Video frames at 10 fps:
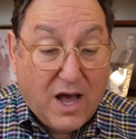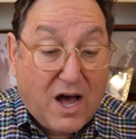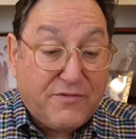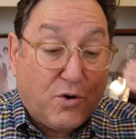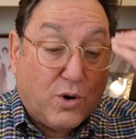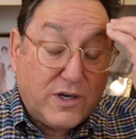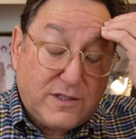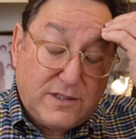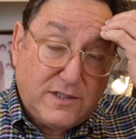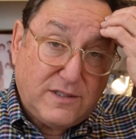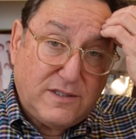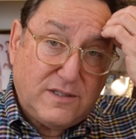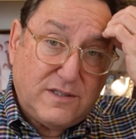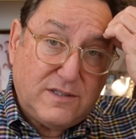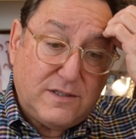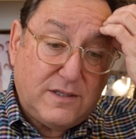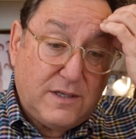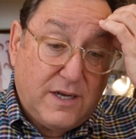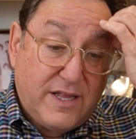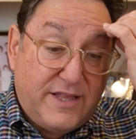Of course,
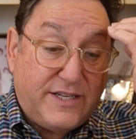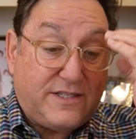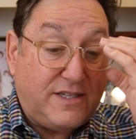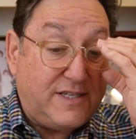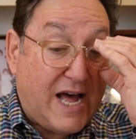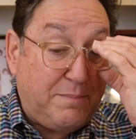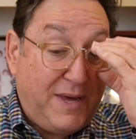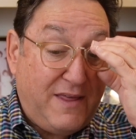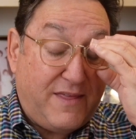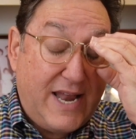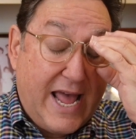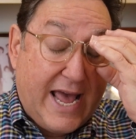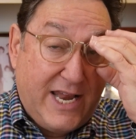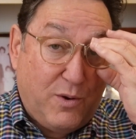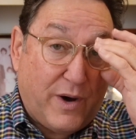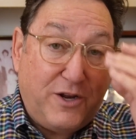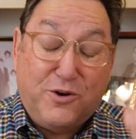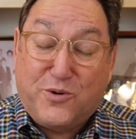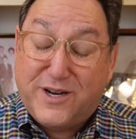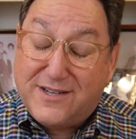this does not mean that anyone
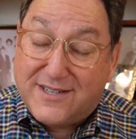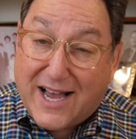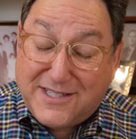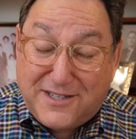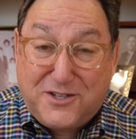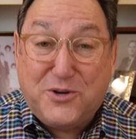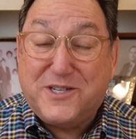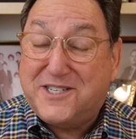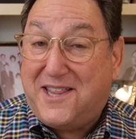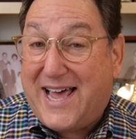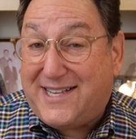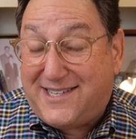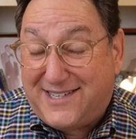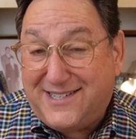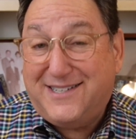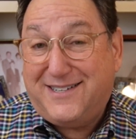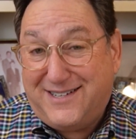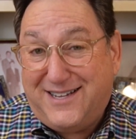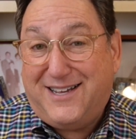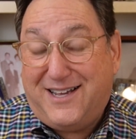who criticizes you is a letz.
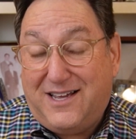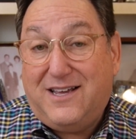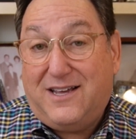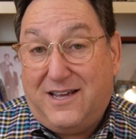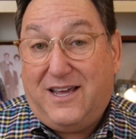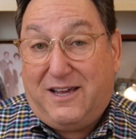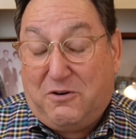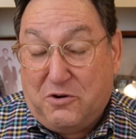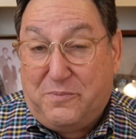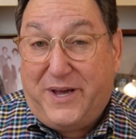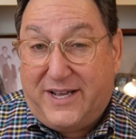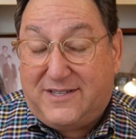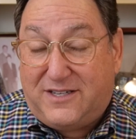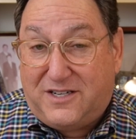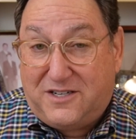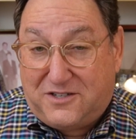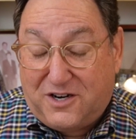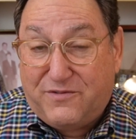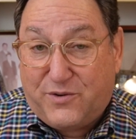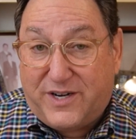Could be it's a
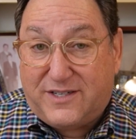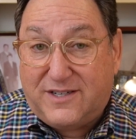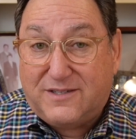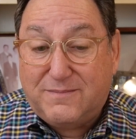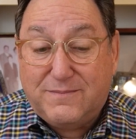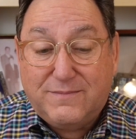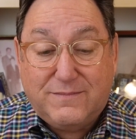deserved criticism.